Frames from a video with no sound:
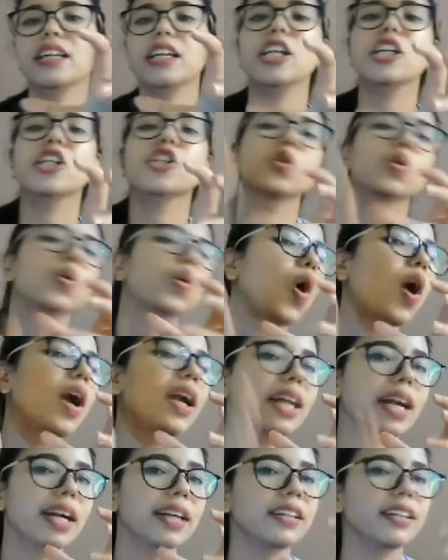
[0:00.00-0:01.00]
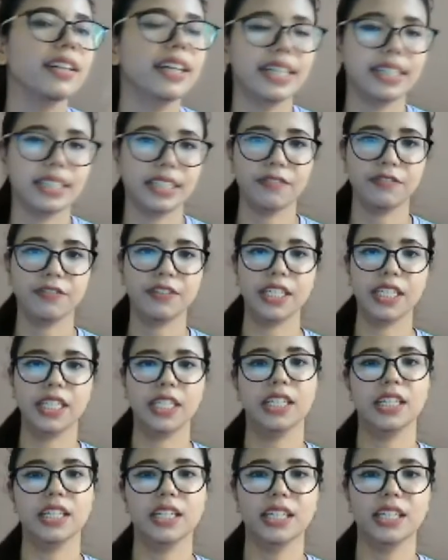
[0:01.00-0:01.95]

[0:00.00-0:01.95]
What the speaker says: key is called alternative key.